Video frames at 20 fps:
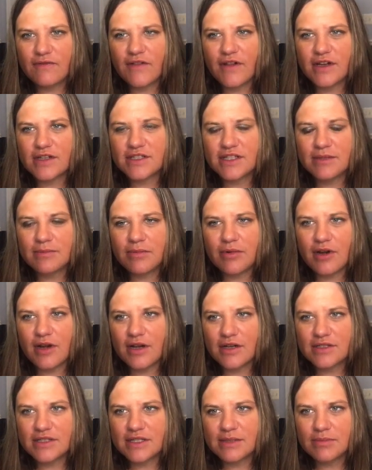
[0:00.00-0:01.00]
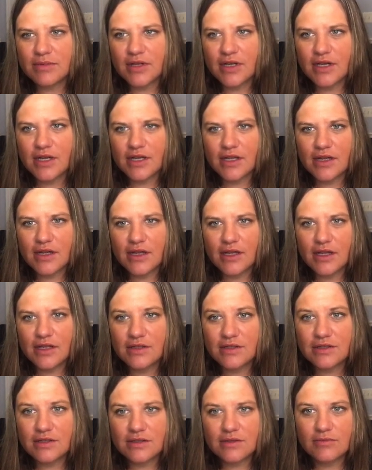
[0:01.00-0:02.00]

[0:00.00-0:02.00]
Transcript: Foxy Proxy plugin that's